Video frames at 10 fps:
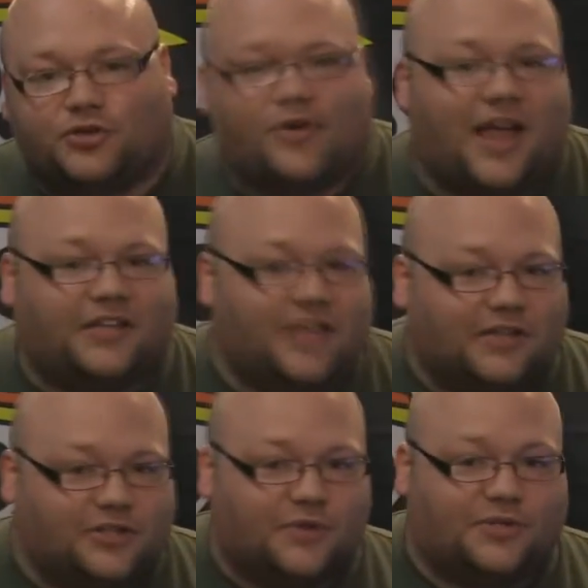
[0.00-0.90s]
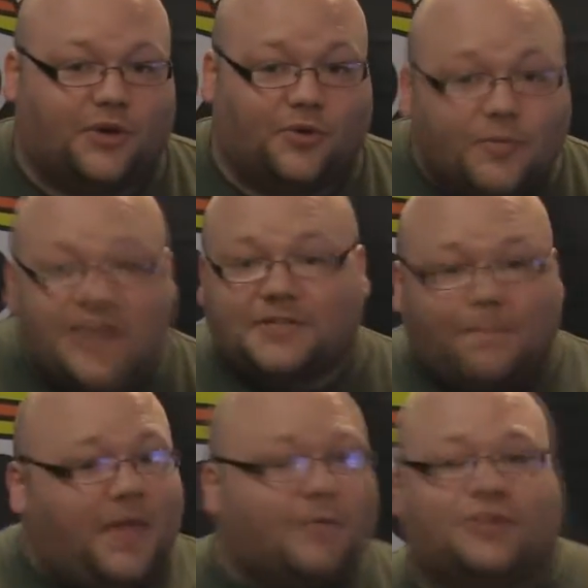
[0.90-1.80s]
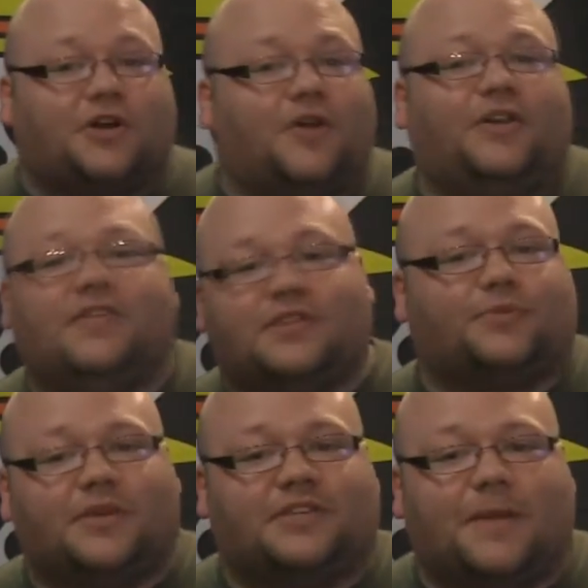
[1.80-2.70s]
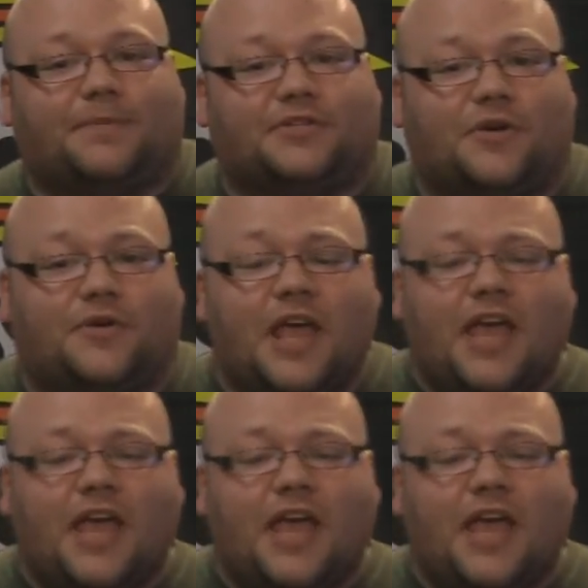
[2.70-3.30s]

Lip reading: Dragon Gendozo, who makes a big return in this week's episode.